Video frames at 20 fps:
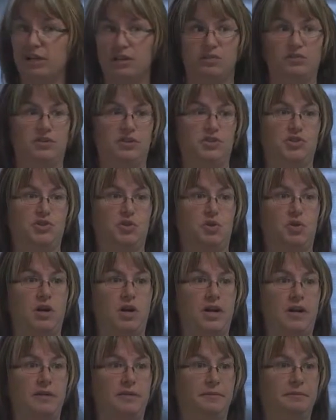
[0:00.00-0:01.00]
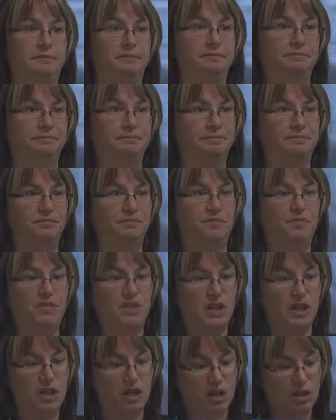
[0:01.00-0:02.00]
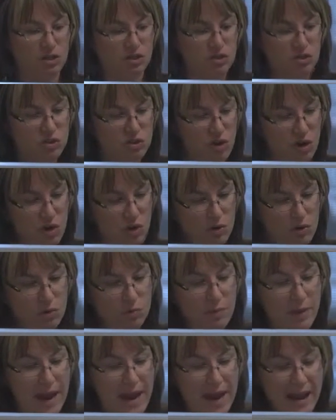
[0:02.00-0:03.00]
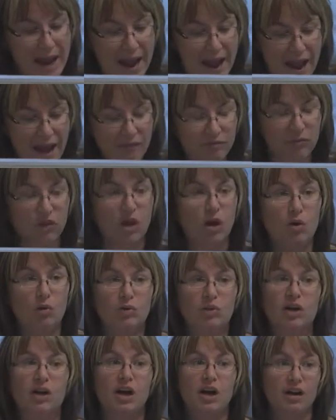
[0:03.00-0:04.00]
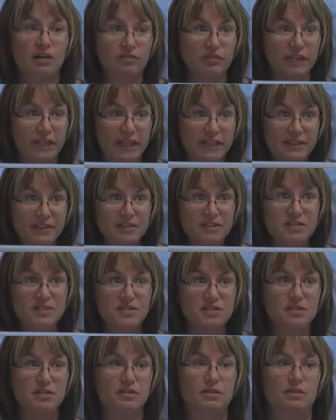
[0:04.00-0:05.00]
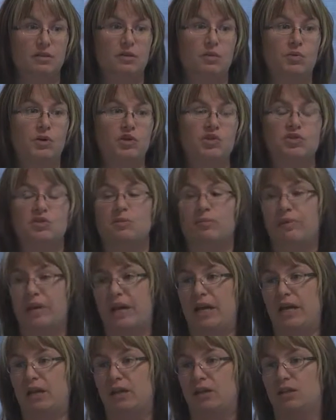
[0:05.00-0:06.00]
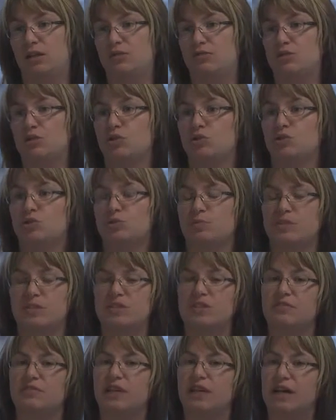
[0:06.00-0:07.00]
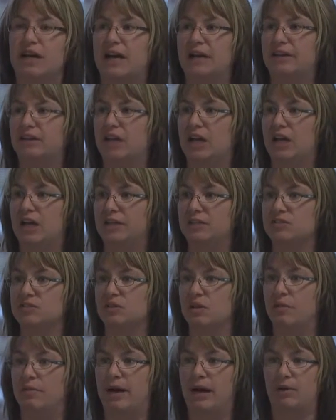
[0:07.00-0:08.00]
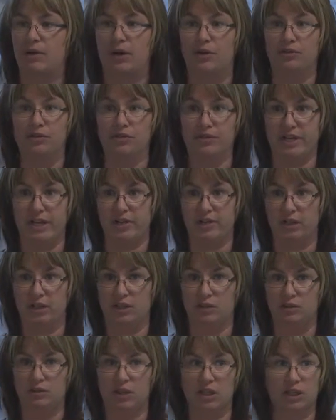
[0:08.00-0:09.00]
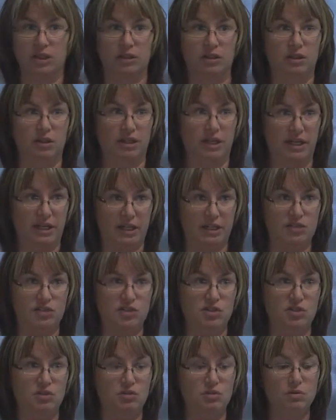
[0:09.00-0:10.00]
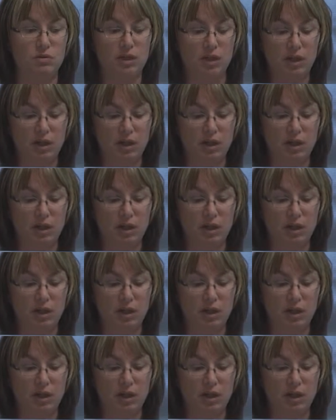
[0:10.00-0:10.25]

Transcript: inventory. Yeah. So you may have loan covenants in which the bank gives you specific guidelines about other debt that you can get into,